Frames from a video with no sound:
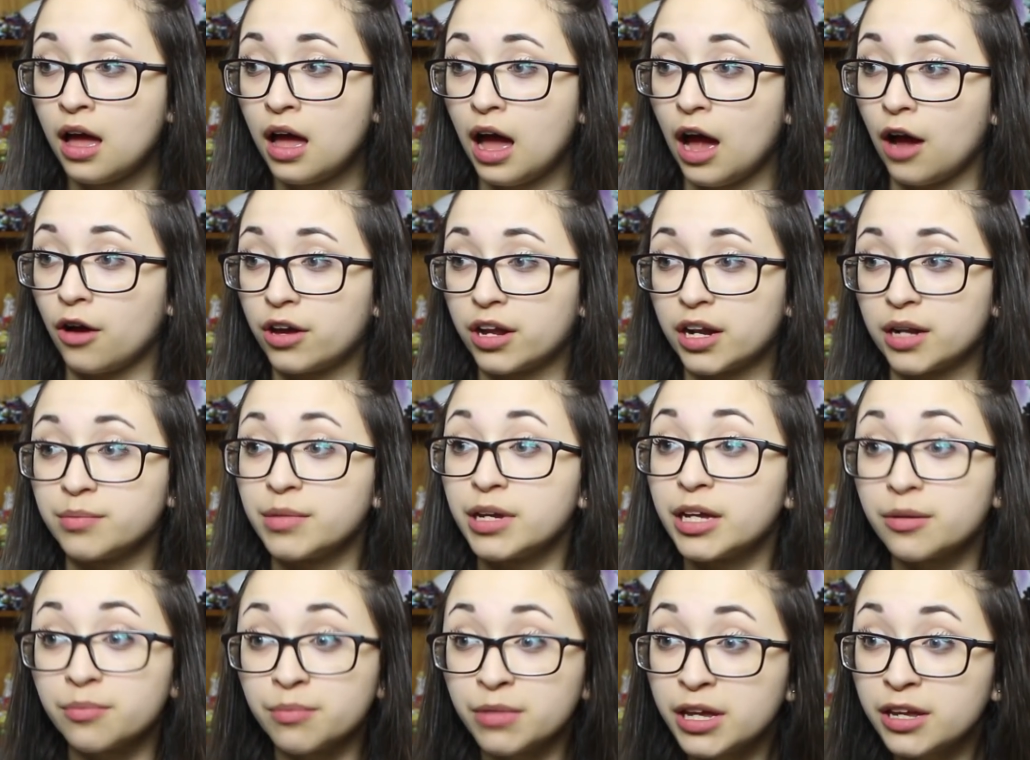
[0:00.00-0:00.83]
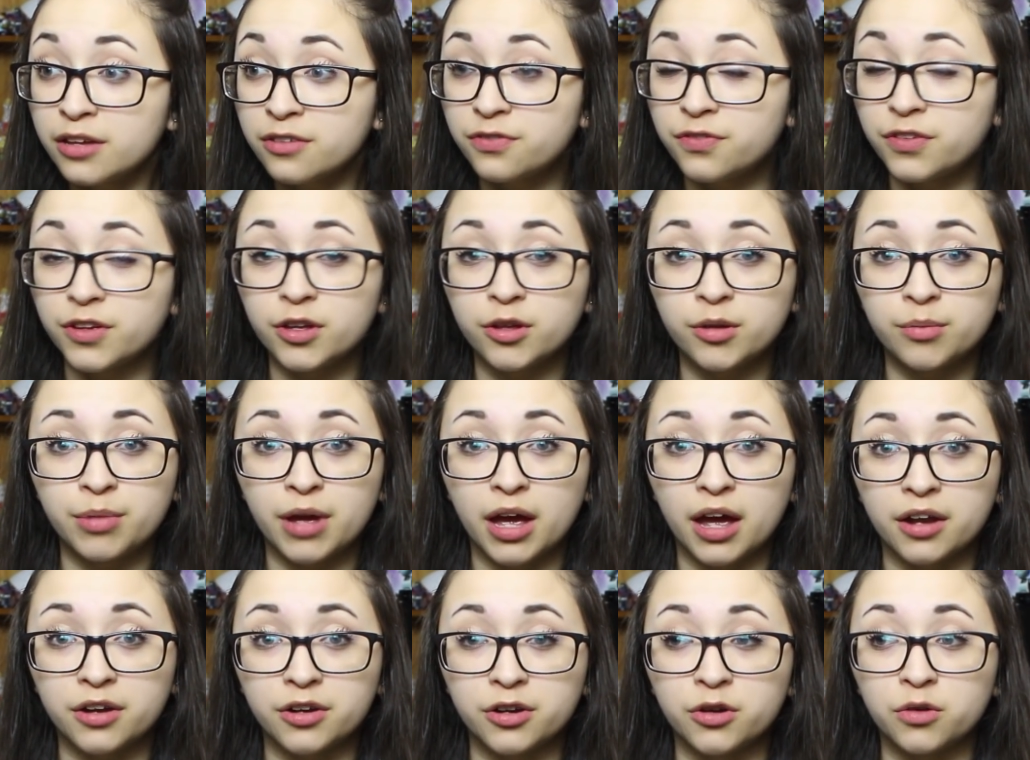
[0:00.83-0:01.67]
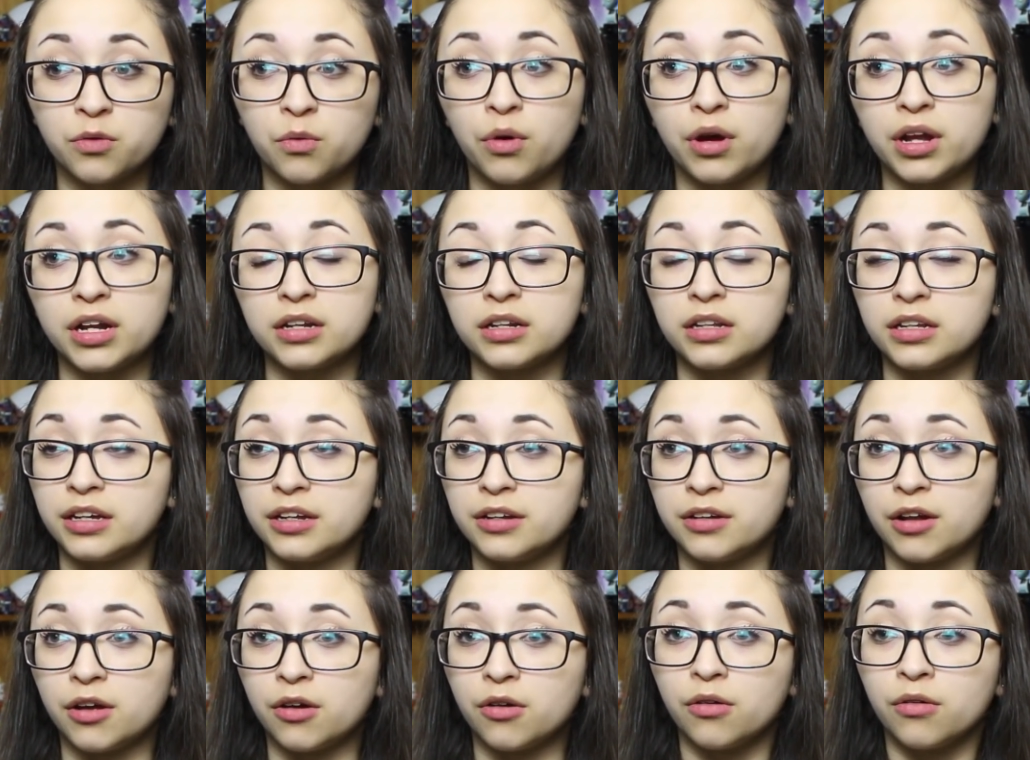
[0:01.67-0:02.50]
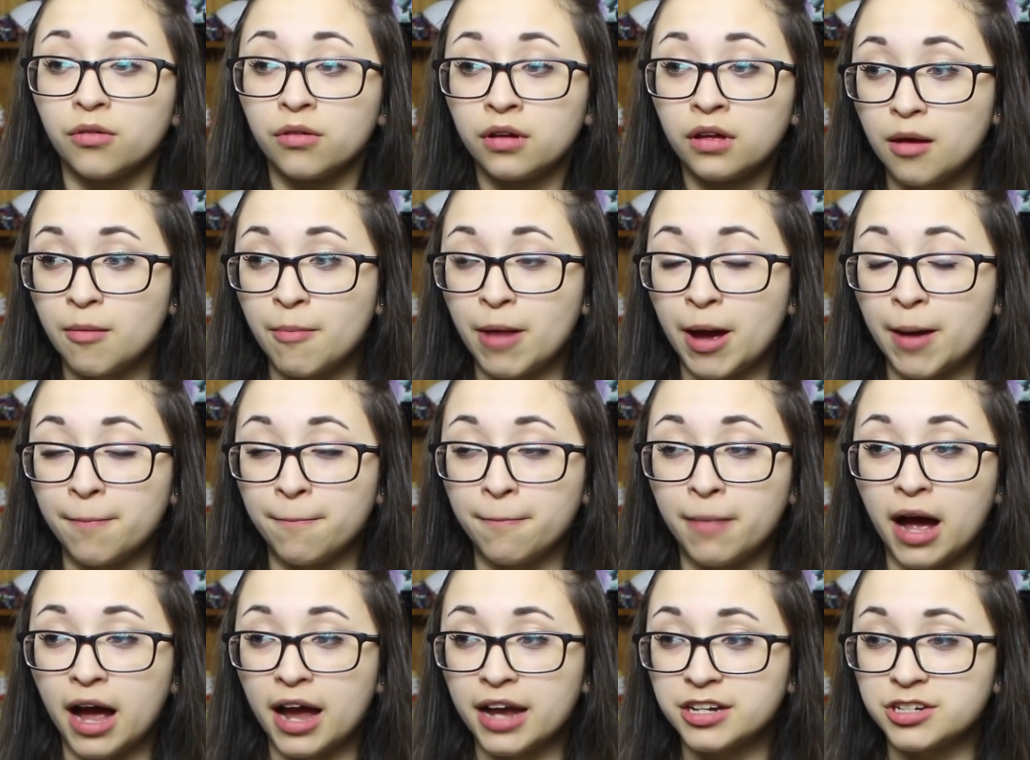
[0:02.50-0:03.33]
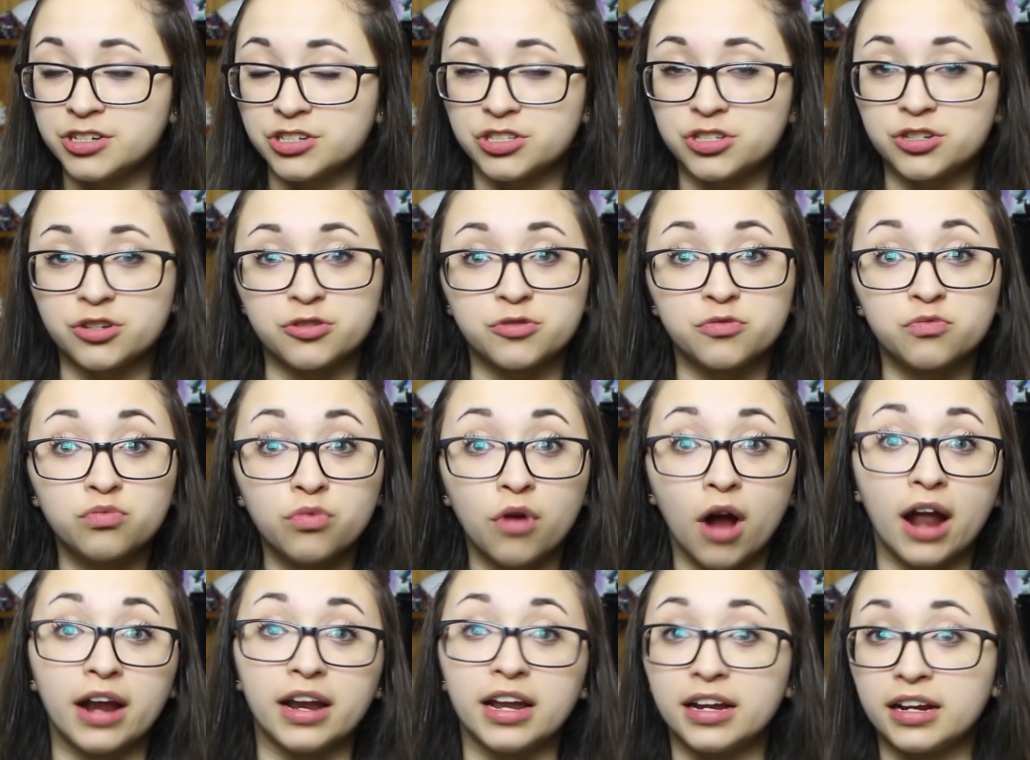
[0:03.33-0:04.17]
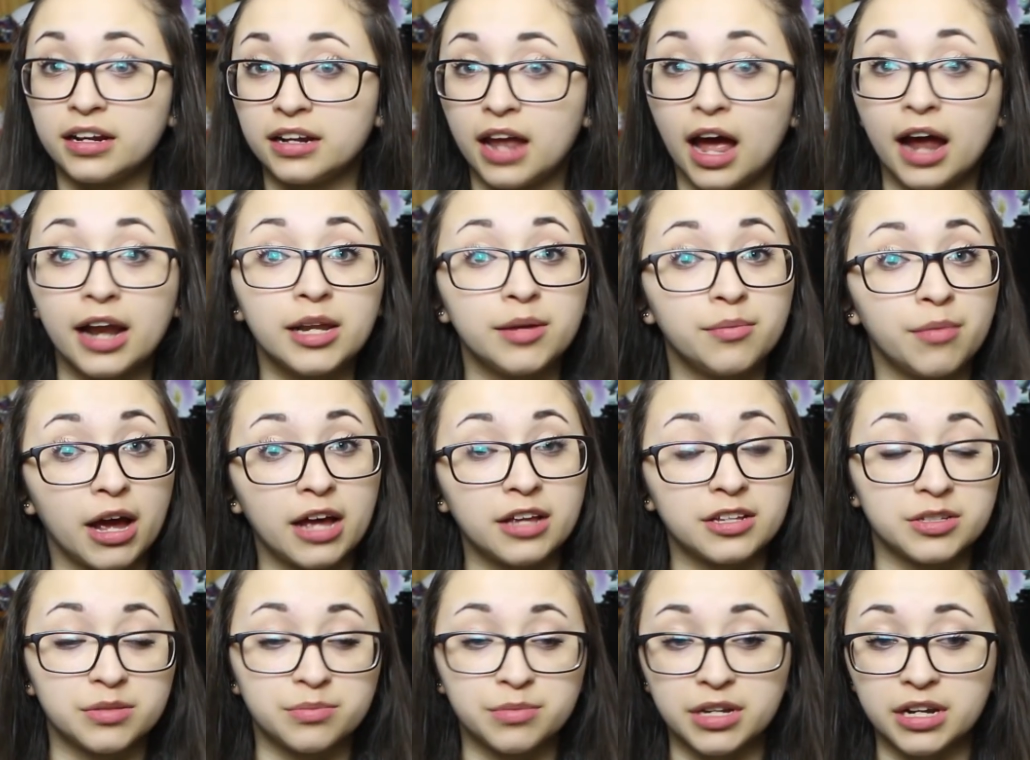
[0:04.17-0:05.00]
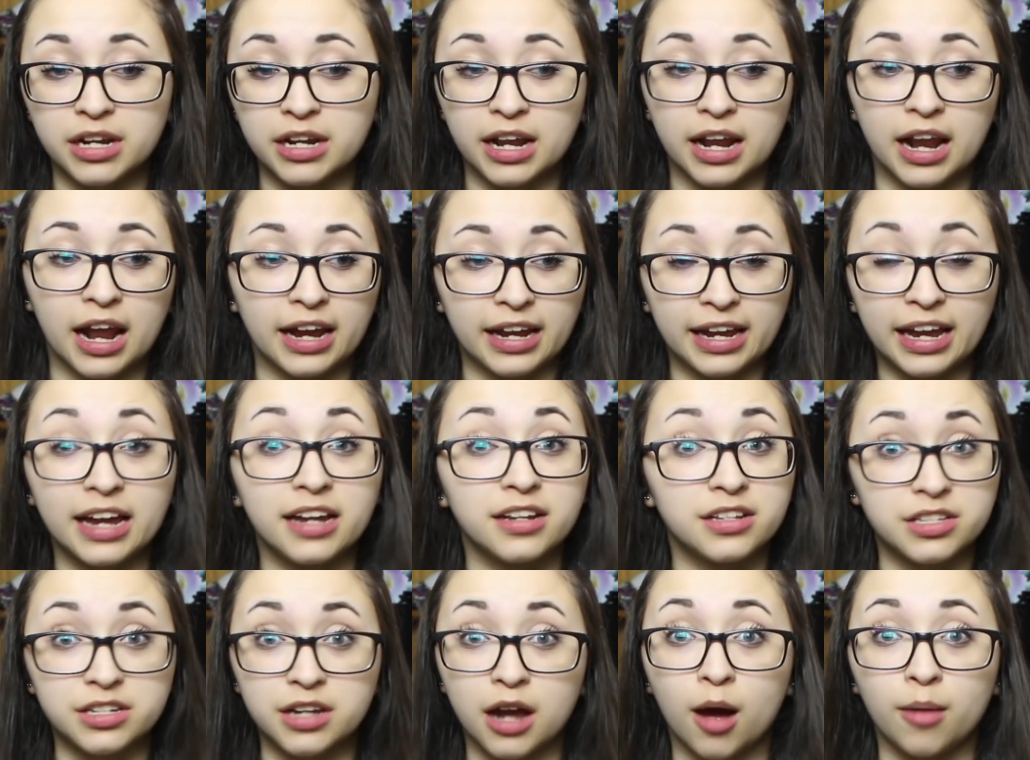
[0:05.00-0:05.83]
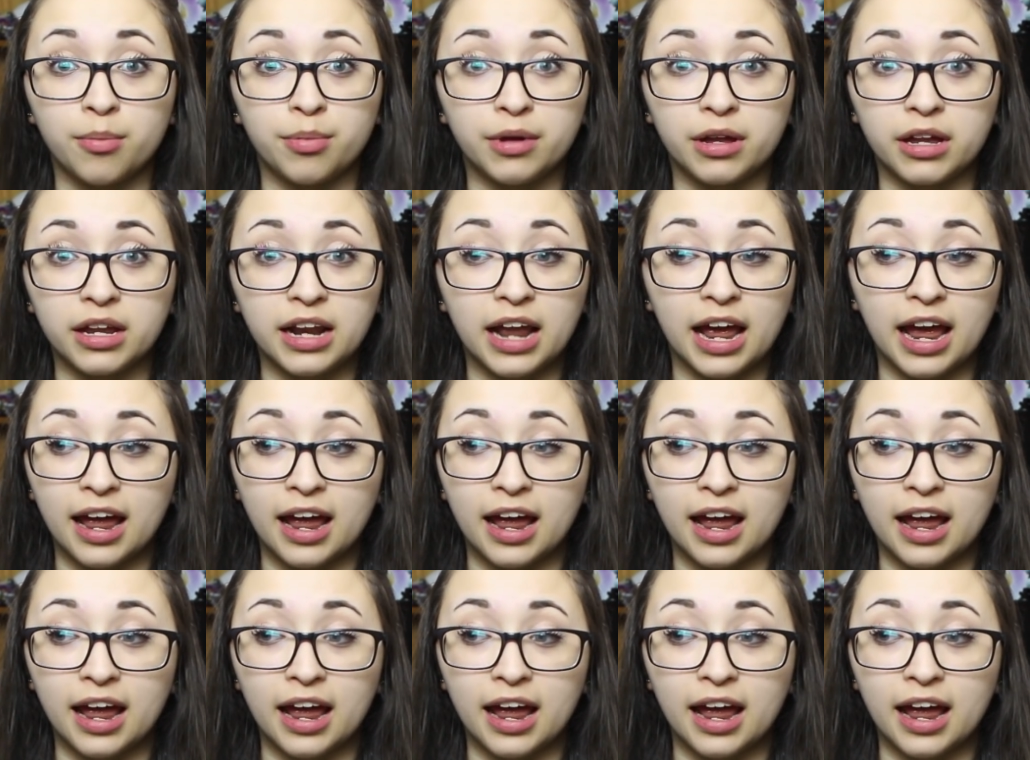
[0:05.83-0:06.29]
How can I make me feel better? What, you know, my mind just starts running 90 miles a minute and I can't stop it.